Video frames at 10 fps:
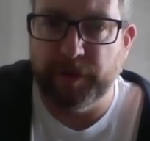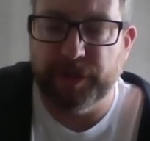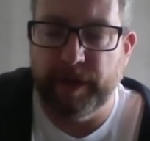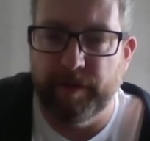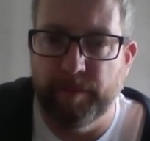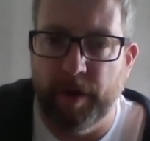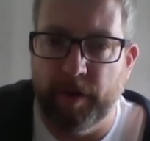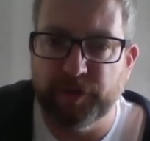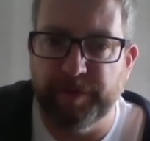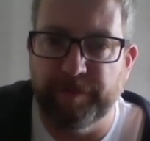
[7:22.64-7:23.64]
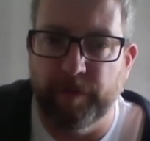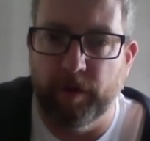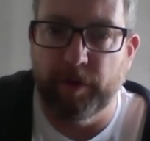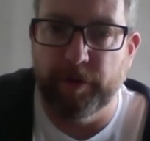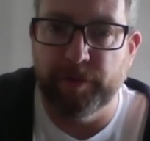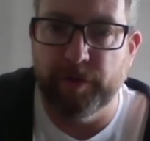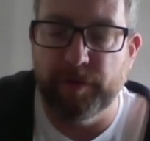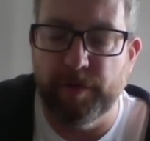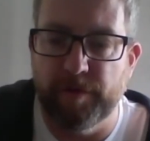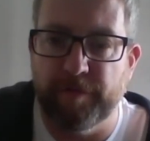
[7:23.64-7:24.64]
to Kieran Morris before,
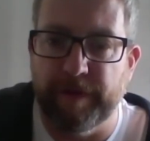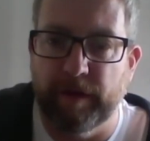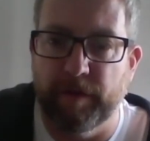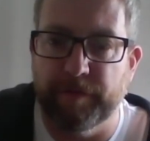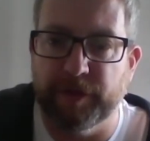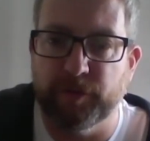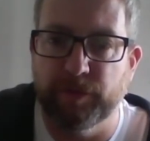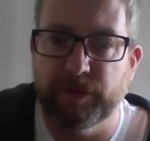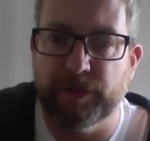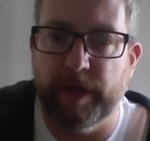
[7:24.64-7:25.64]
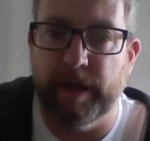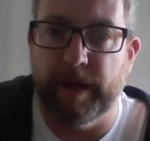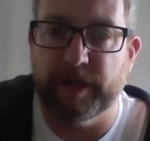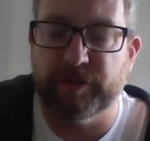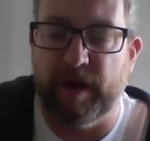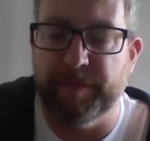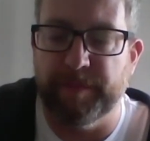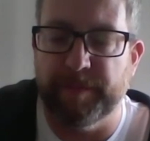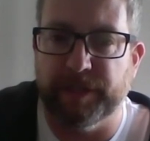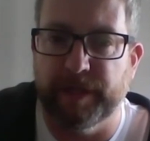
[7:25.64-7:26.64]
who felt that this was a
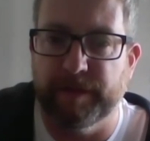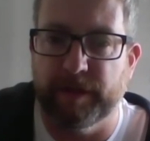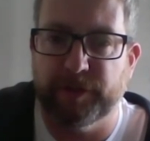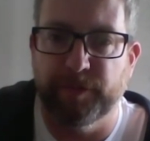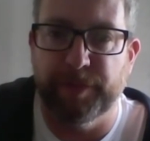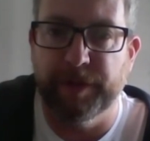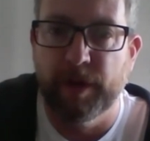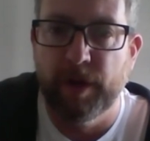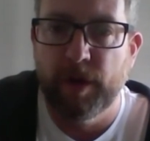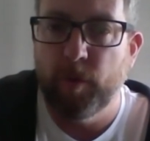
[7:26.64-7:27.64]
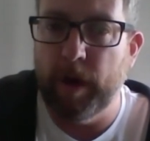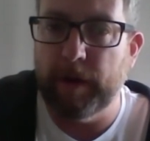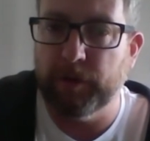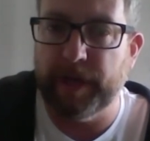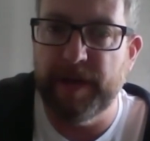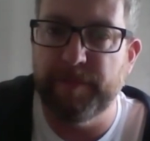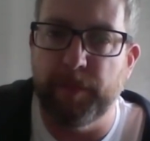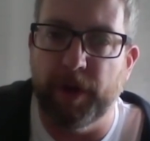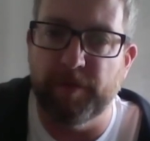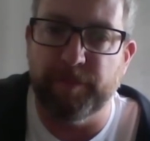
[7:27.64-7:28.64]
Tranmere team that should be well
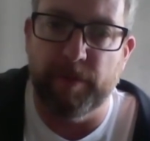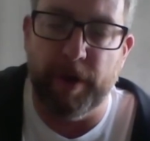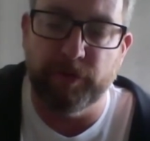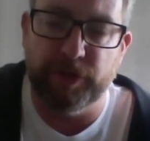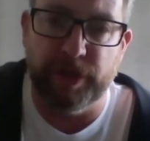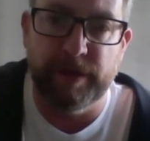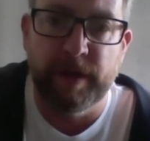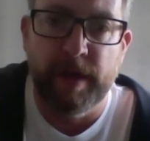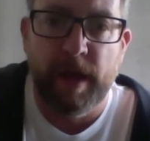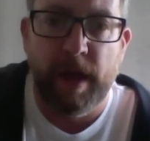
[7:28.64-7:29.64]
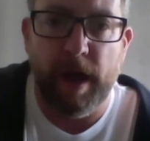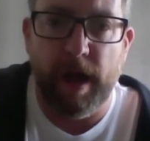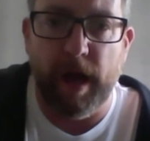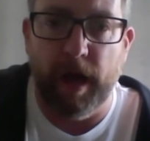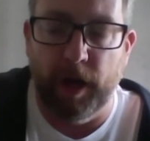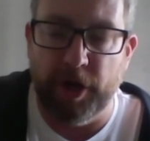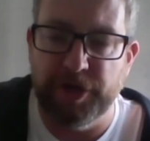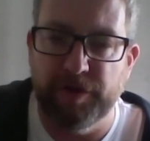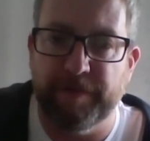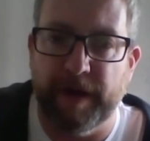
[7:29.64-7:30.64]
capable of promotion. A lot of
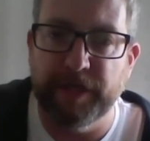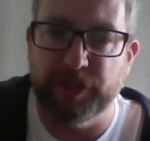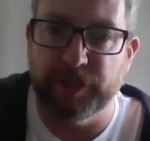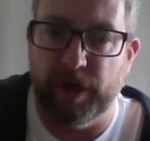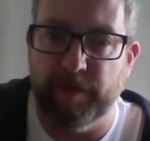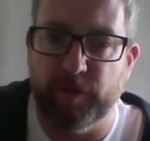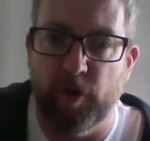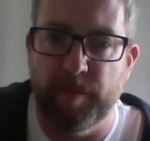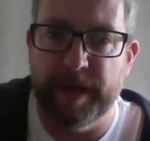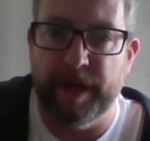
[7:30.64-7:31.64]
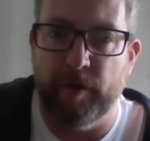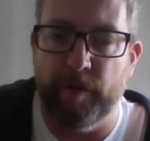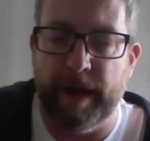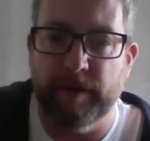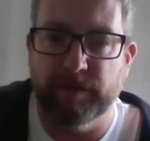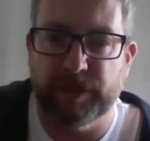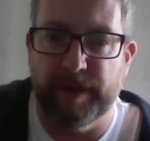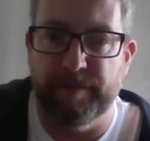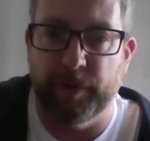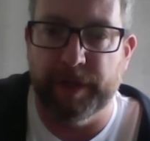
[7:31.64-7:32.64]
new faces that have come in and around
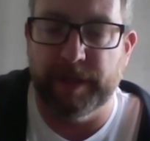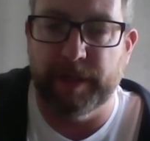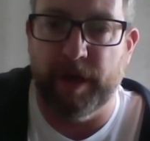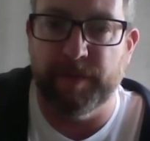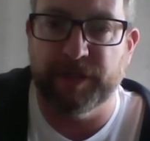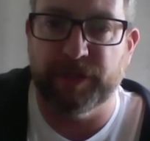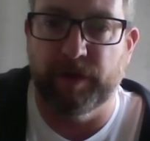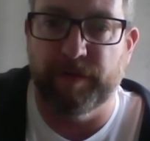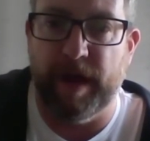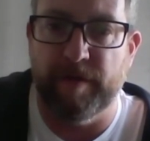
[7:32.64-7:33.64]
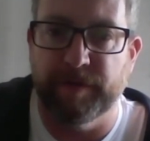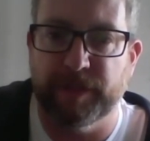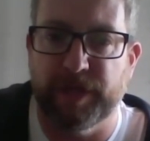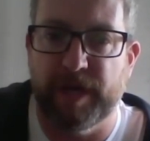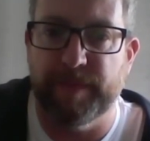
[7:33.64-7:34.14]
him, but he's still there in the team.